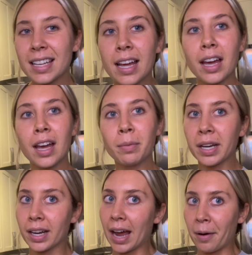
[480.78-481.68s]
And we
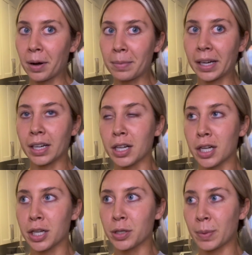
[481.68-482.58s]
did an hour
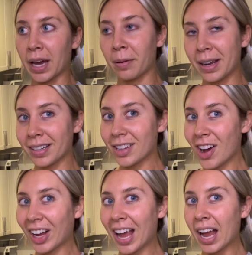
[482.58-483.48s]
because we got away to
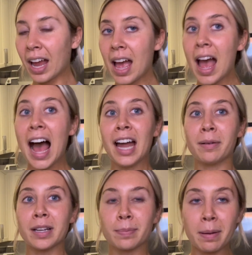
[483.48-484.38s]
talking.
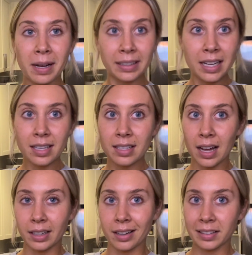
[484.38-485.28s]
Anyways, my podcast is Hot
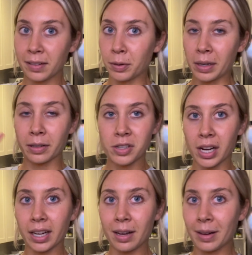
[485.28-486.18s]
and Healthy if you want to go
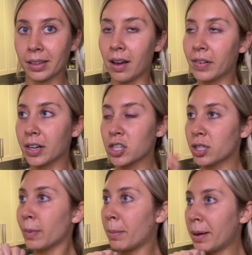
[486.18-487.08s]
check it out. I love her. She's
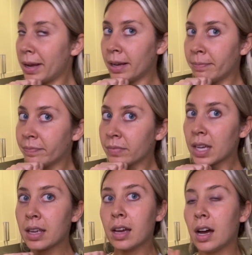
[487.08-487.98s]
my baby.
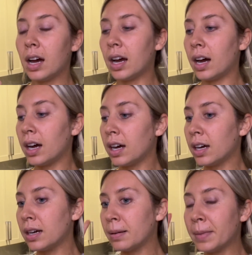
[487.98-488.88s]

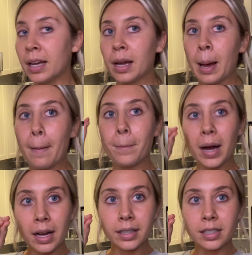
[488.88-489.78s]
But
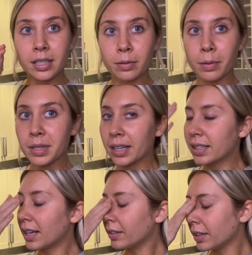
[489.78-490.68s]
what was I going
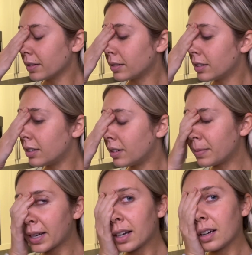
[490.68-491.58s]
to tell you? Oh
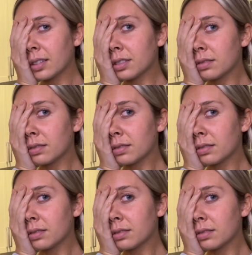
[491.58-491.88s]
my God.